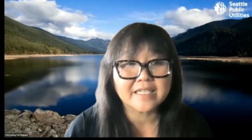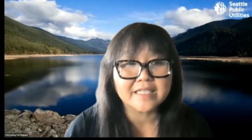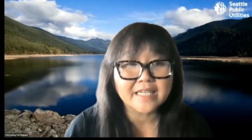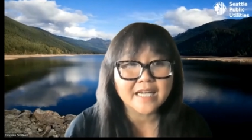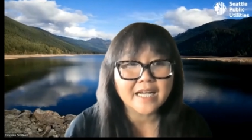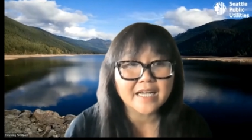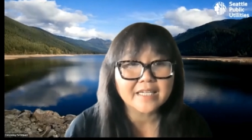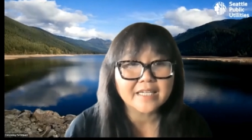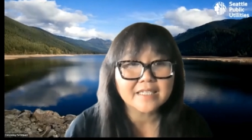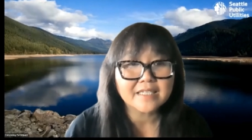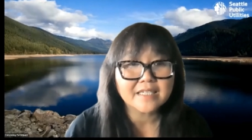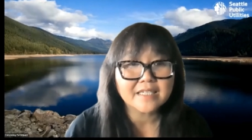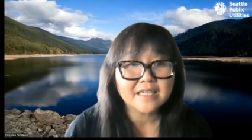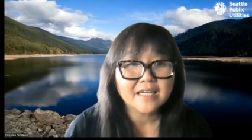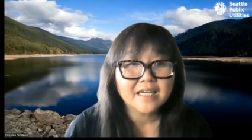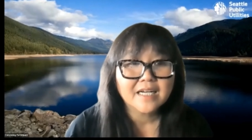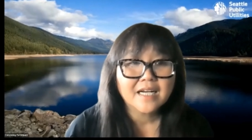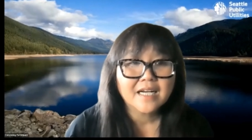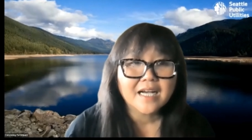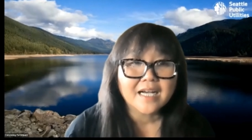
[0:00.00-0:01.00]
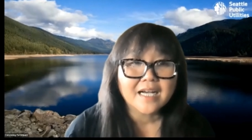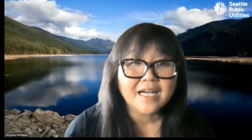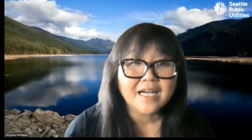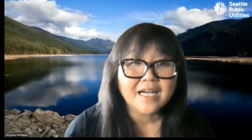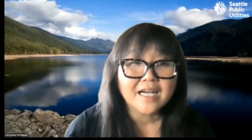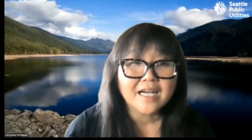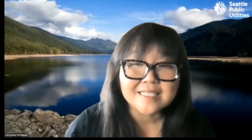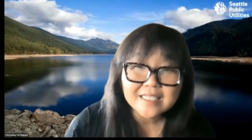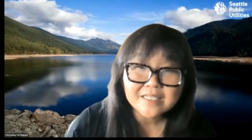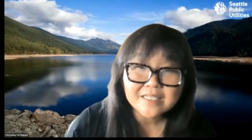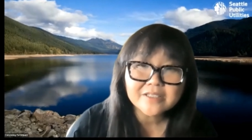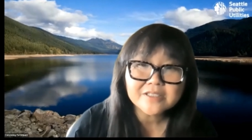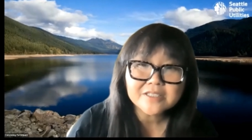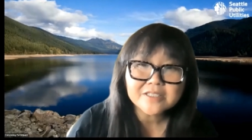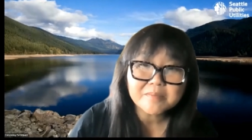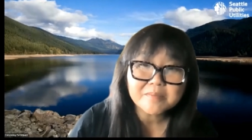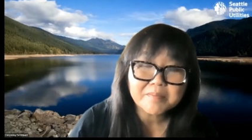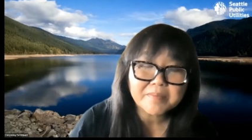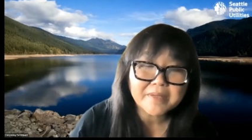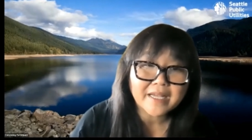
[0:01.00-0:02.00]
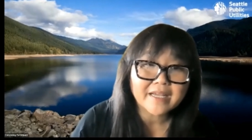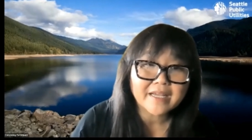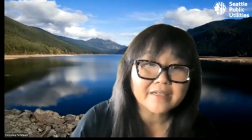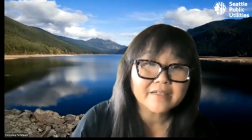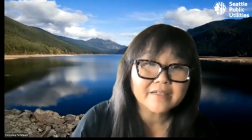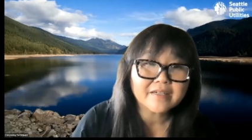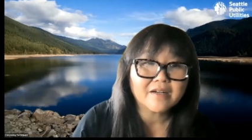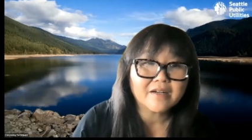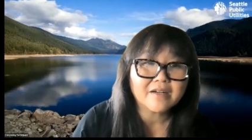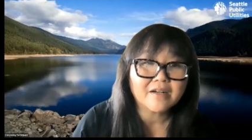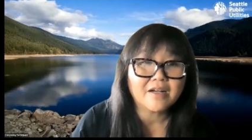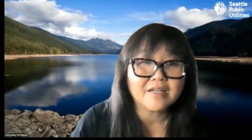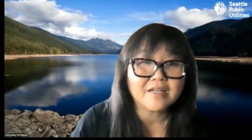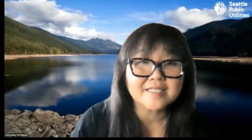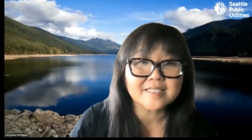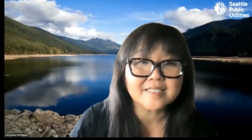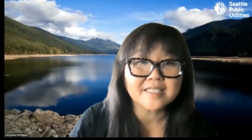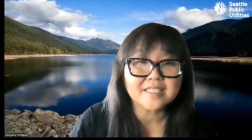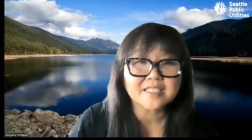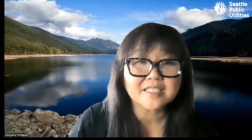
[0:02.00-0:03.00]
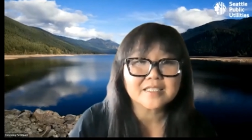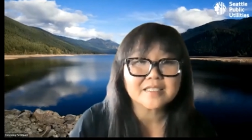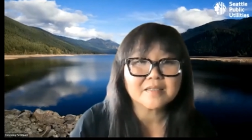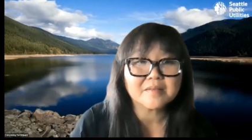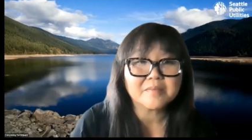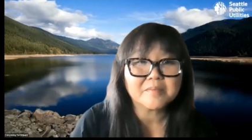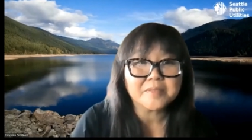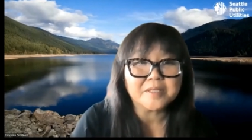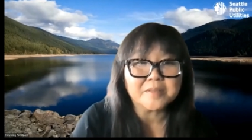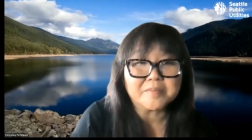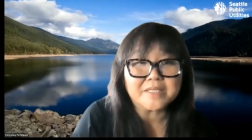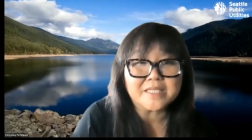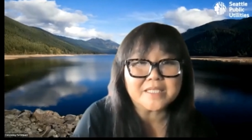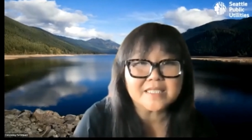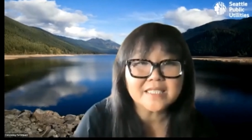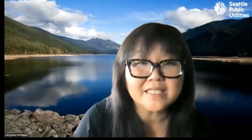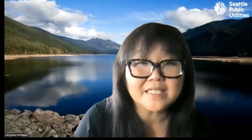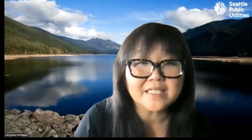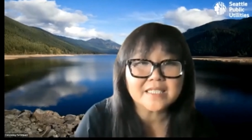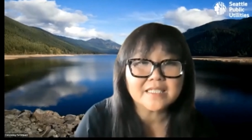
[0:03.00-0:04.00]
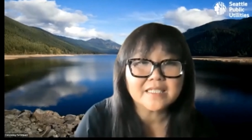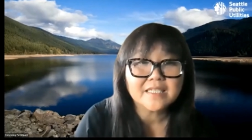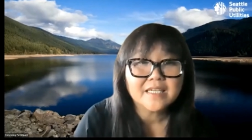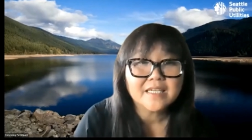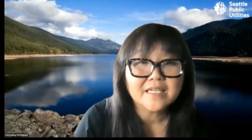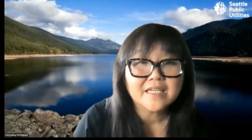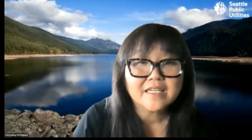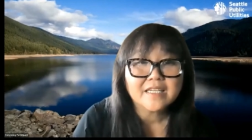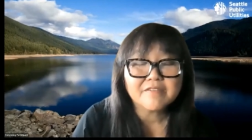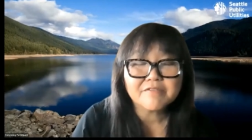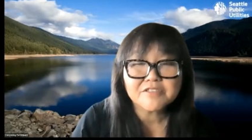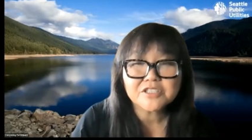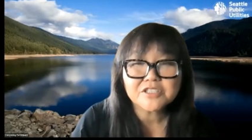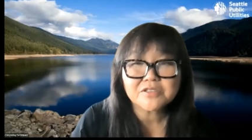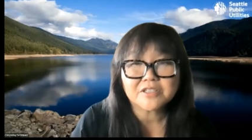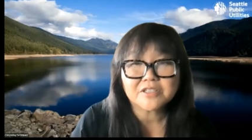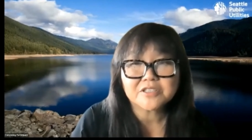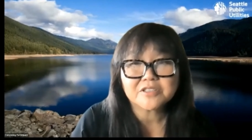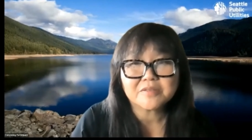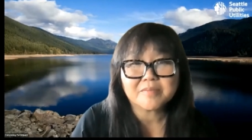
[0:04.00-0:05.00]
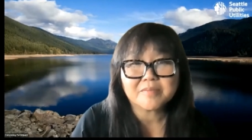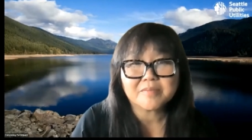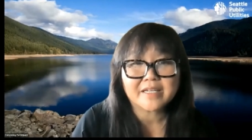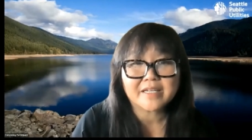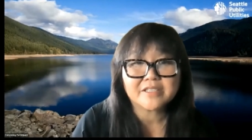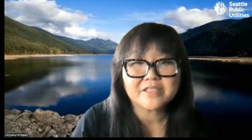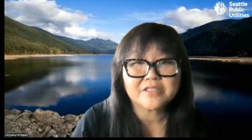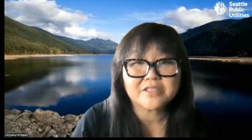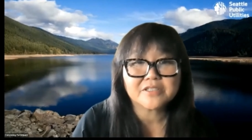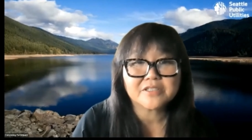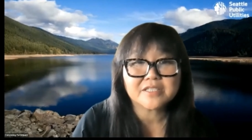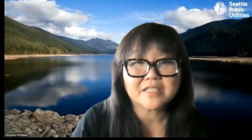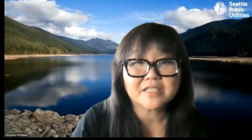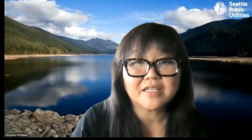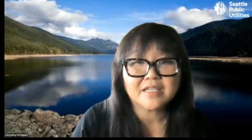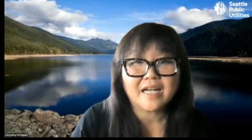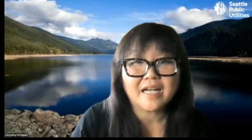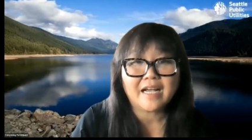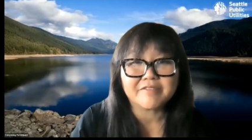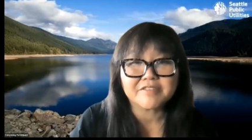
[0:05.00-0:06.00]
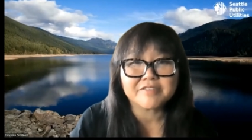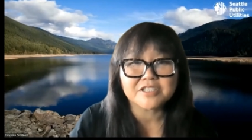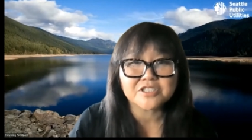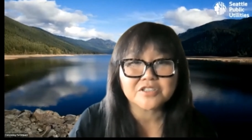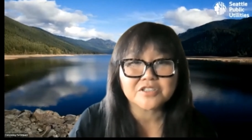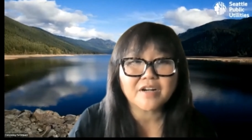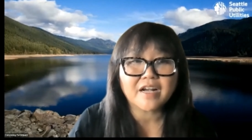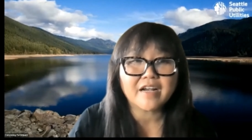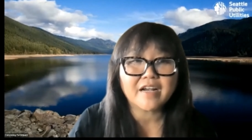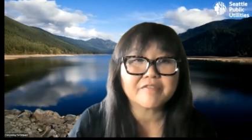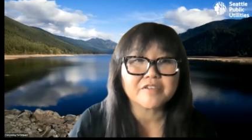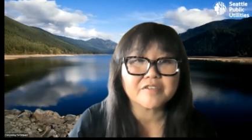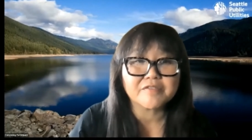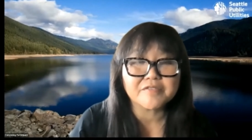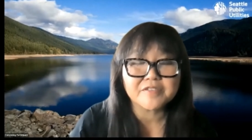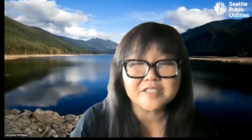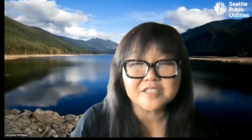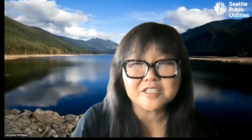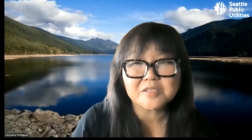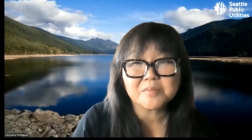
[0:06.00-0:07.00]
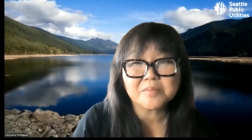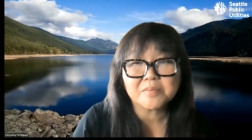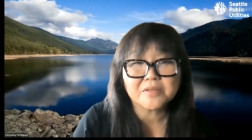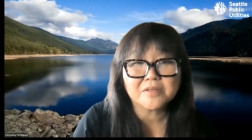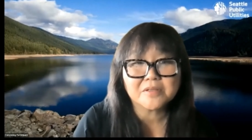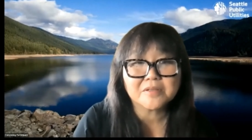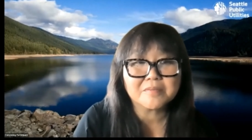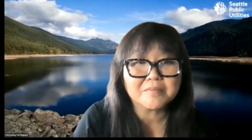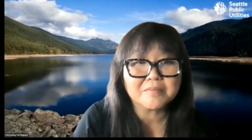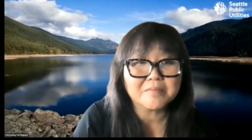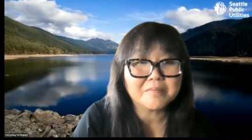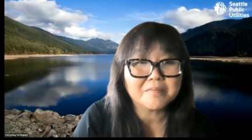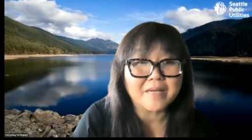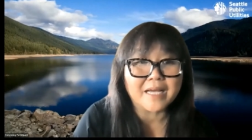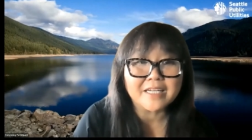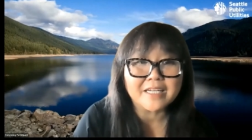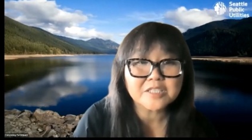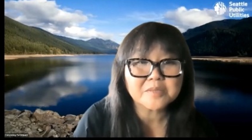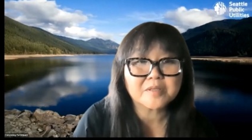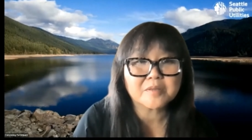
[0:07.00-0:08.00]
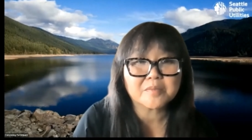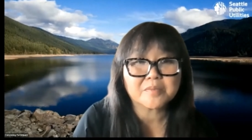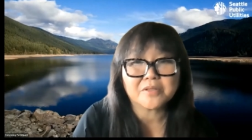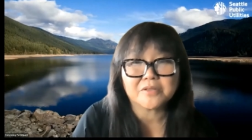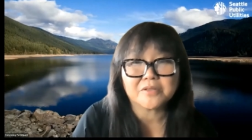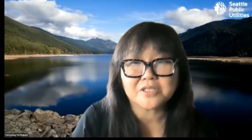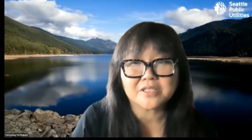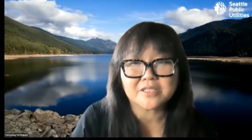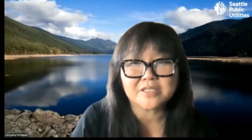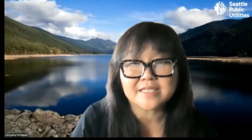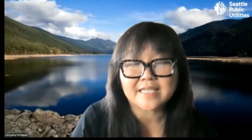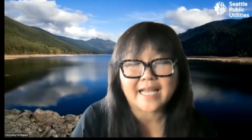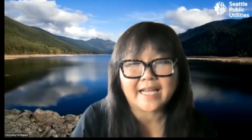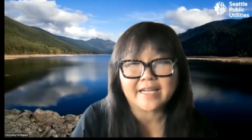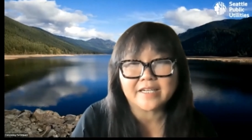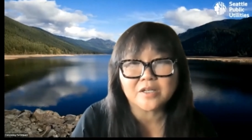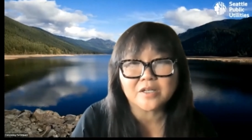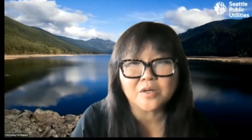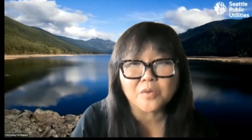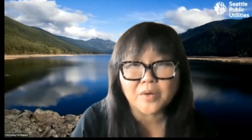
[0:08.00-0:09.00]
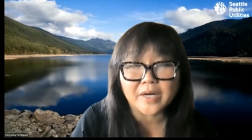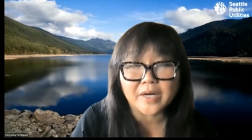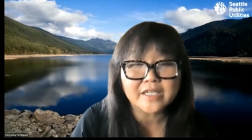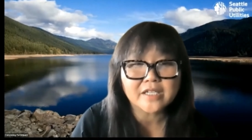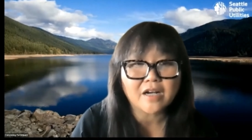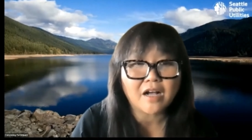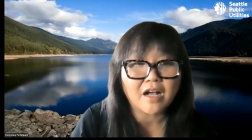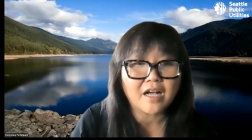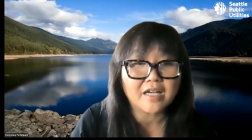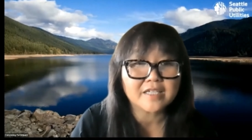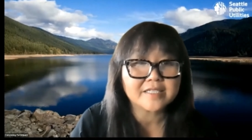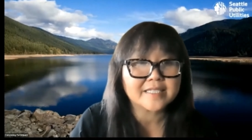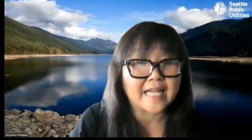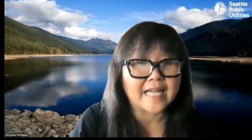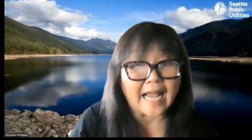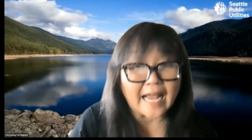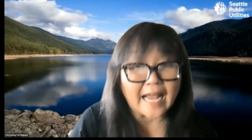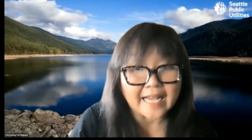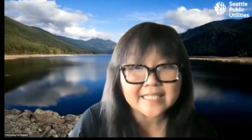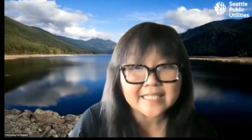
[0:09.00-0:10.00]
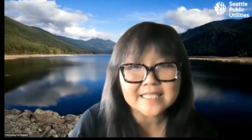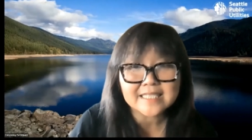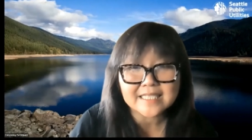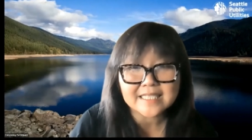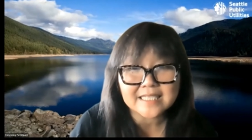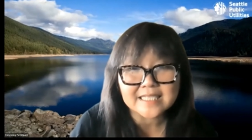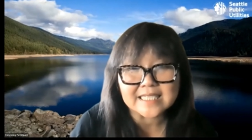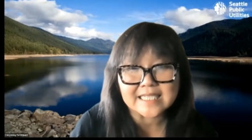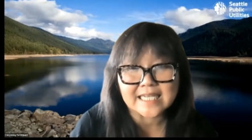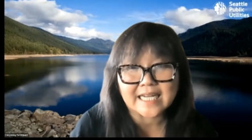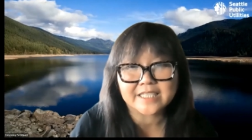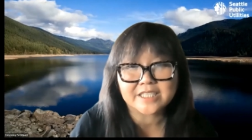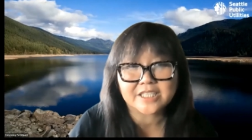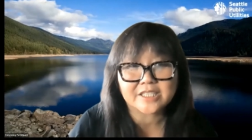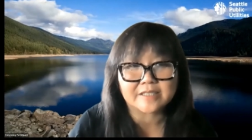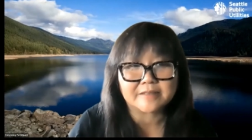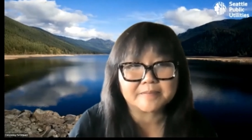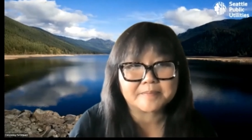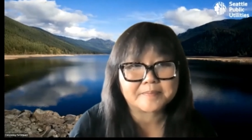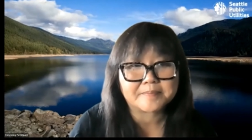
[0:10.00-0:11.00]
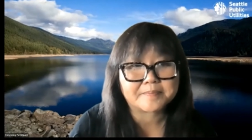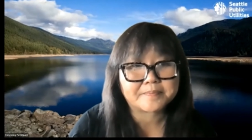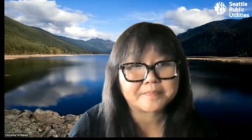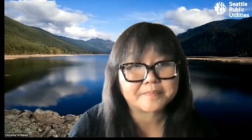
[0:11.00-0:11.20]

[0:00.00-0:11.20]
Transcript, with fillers: And yet, until there's a ban on 6 PPD, infrastructure managers have to strive for feasible management approaches at great cost and contention.